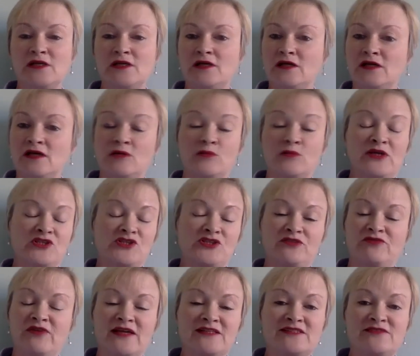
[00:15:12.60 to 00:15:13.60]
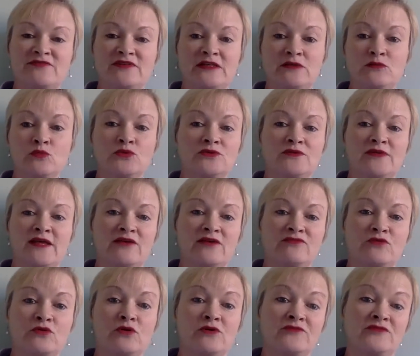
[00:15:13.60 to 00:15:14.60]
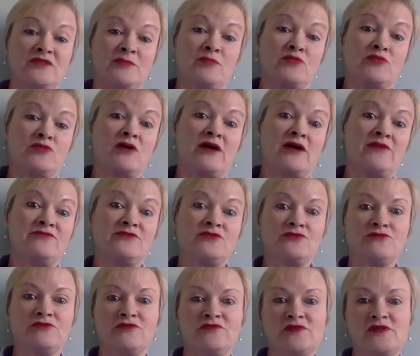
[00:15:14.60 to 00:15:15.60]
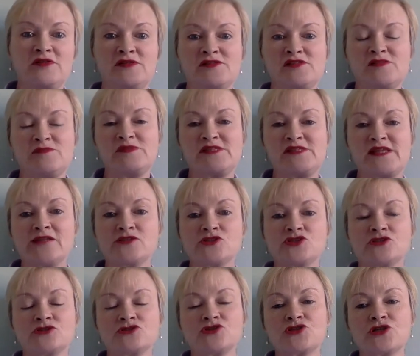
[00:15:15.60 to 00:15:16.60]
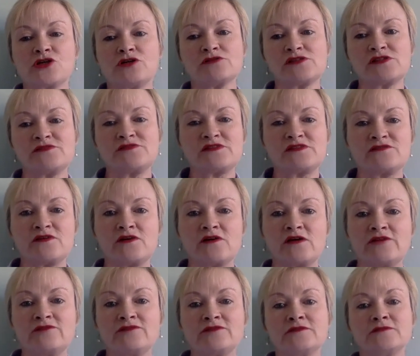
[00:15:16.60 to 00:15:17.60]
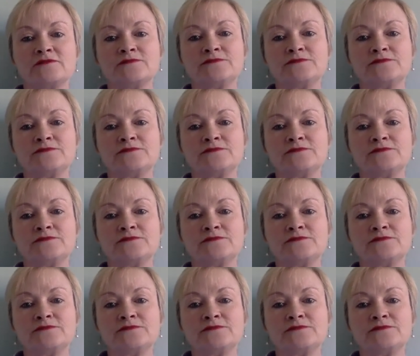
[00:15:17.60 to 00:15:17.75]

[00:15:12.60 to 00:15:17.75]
and which effectively would therefore have deprived her of a substantial chance of survival.